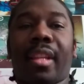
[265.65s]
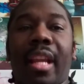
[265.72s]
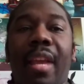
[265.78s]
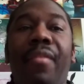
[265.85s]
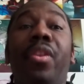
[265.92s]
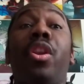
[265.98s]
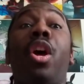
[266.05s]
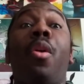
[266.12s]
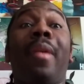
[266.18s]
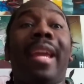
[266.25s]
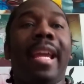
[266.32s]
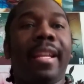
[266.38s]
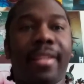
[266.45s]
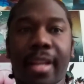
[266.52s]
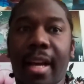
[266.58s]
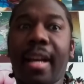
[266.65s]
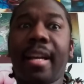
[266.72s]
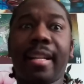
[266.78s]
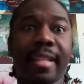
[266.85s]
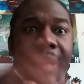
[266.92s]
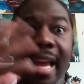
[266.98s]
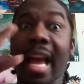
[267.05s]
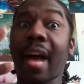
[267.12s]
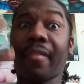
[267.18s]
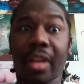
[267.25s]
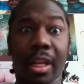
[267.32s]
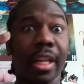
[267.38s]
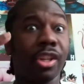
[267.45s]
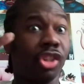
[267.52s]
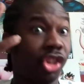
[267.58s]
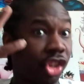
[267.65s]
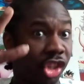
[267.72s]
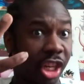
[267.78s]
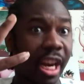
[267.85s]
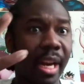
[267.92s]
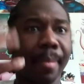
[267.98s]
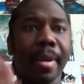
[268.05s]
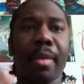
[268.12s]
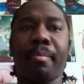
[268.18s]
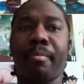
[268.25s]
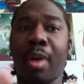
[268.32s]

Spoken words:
even though he does have a legitimate